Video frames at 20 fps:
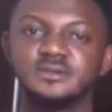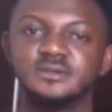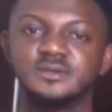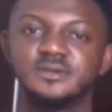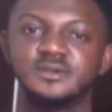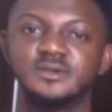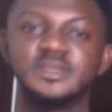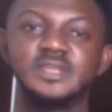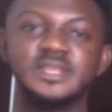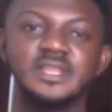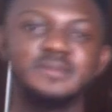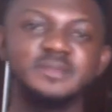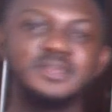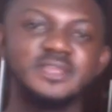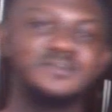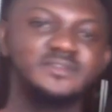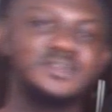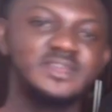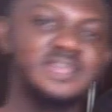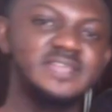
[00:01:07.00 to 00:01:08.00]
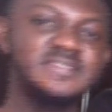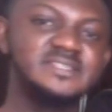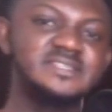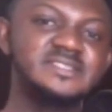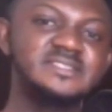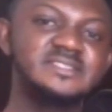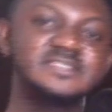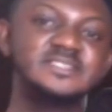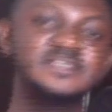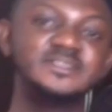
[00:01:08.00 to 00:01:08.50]
Okay, let me give you guys this
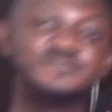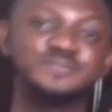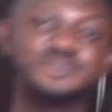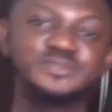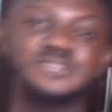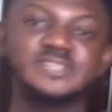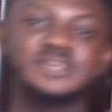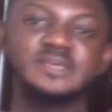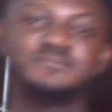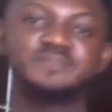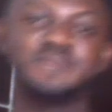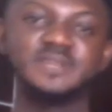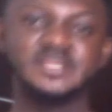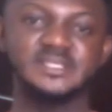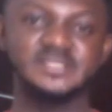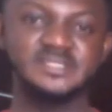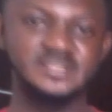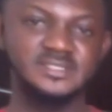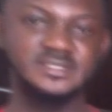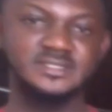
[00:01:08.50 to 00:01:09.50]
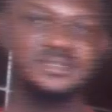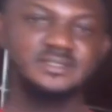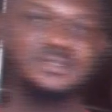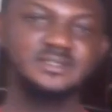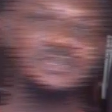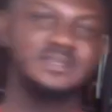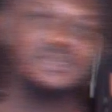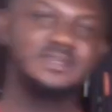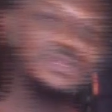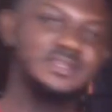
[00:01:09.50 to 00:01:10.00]
simple template
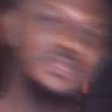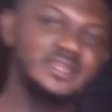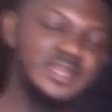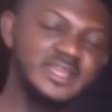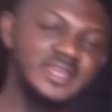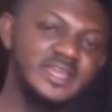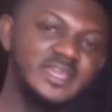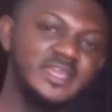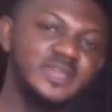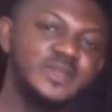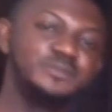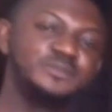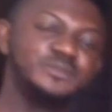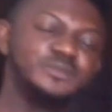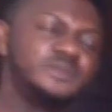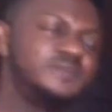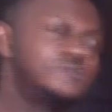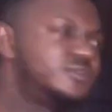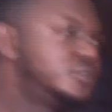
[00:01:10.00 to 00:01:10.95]
that can help you even